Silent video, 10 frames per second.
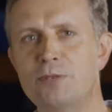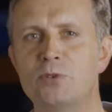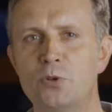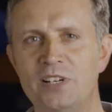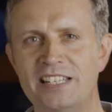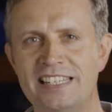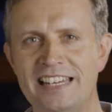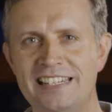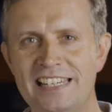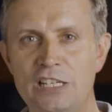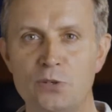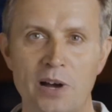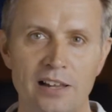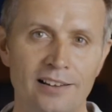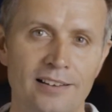between attendees,
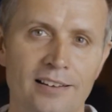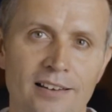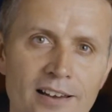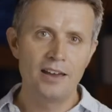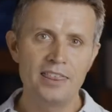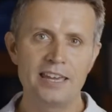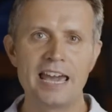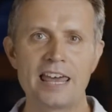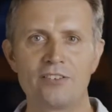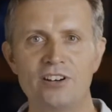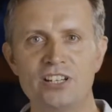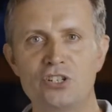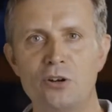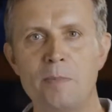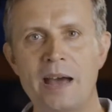while other gatherings
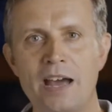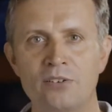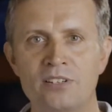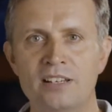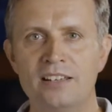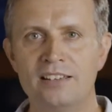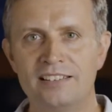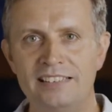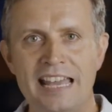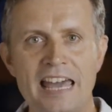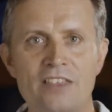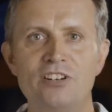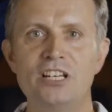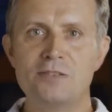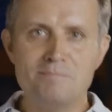are about
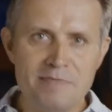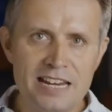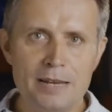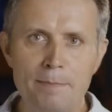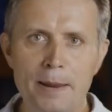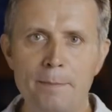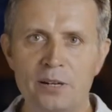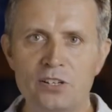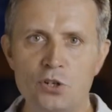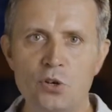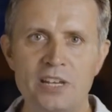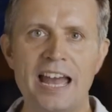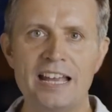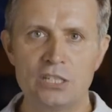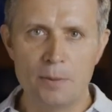gathering as many people as you
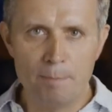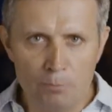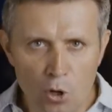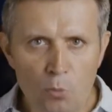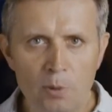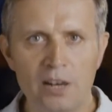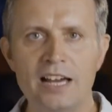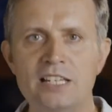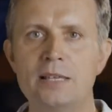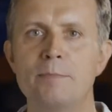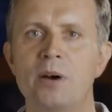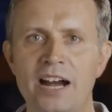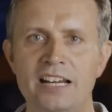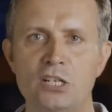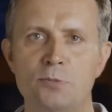can to mobilize them
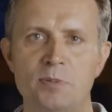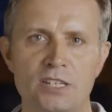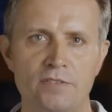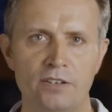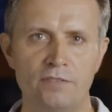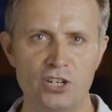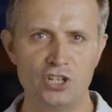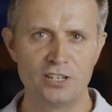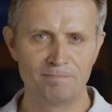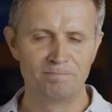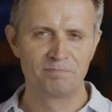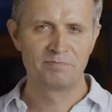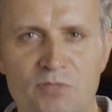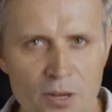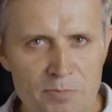behind a specific vision.
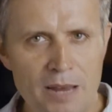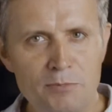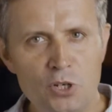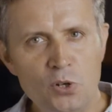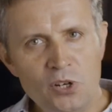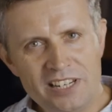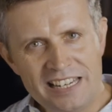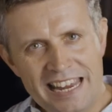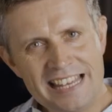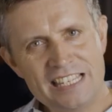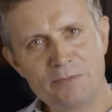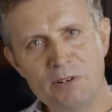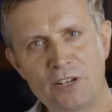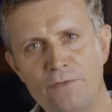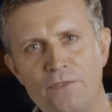Sometimes you need an
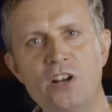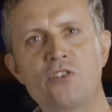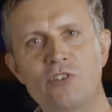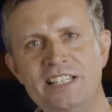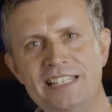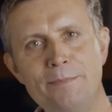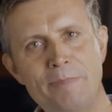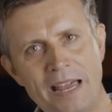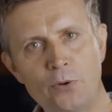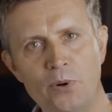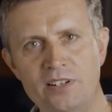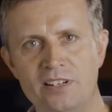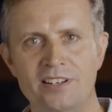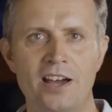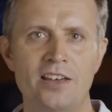intimate fundraising banquet,
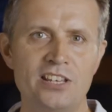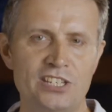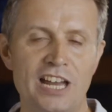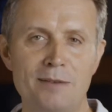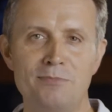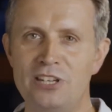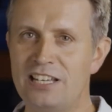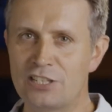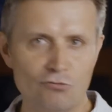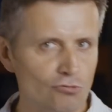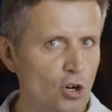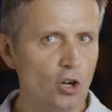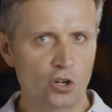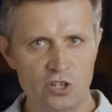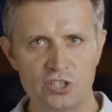and other times it's a
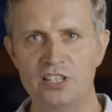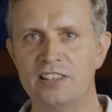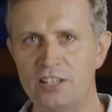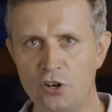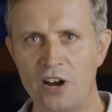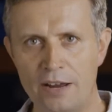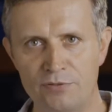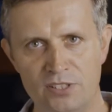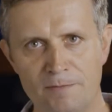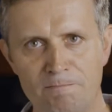rock concert that you're after.